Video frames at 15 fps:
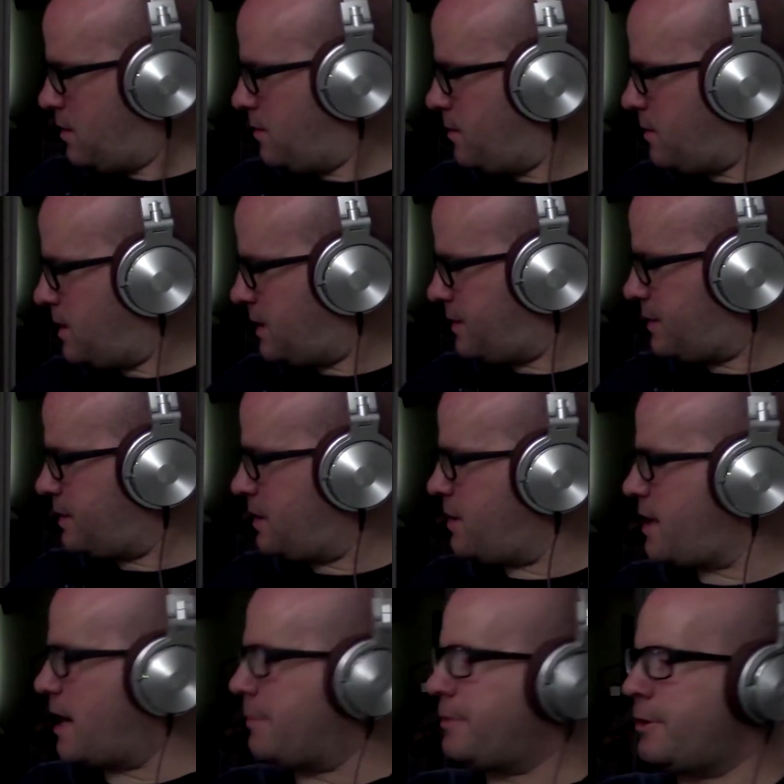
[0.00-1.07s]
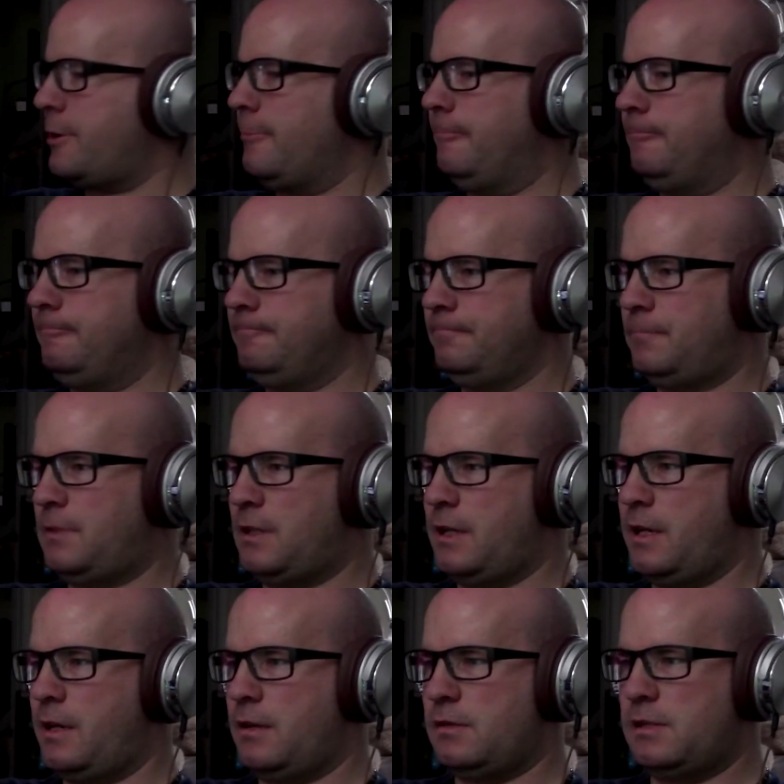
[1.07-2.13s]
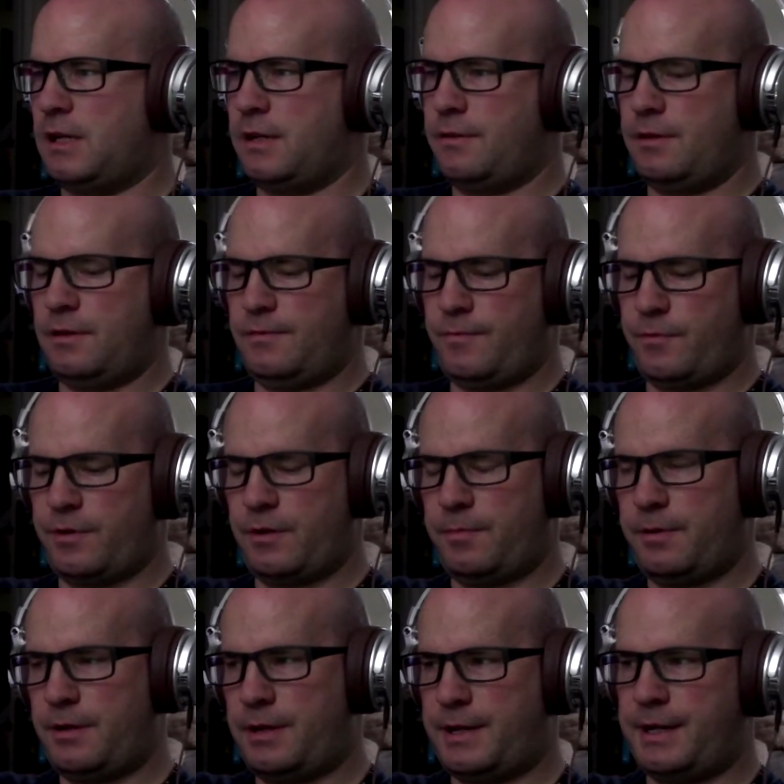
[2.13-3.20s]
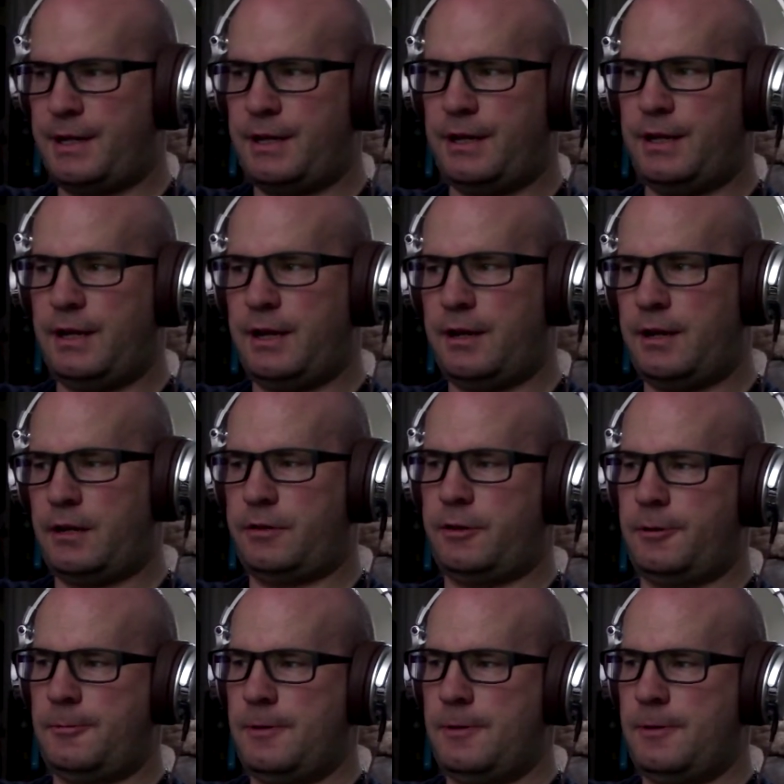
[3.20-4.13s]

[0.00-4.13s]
get this adapter. Again, it's got the 40-pin IDE connector.